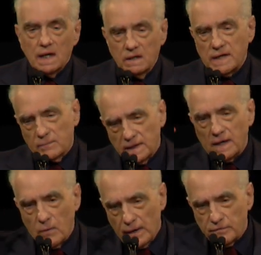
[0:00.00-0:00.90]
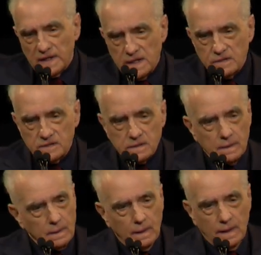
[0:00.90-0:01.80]
Okay, well anyway, over the years,
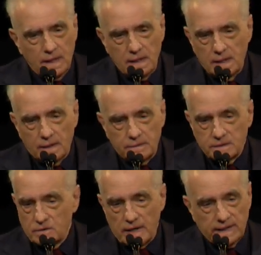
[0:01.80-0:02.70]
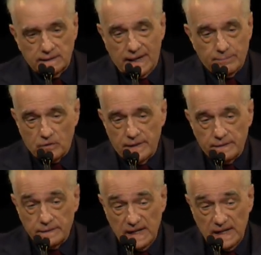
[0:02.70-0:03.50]
he is a great collaborator,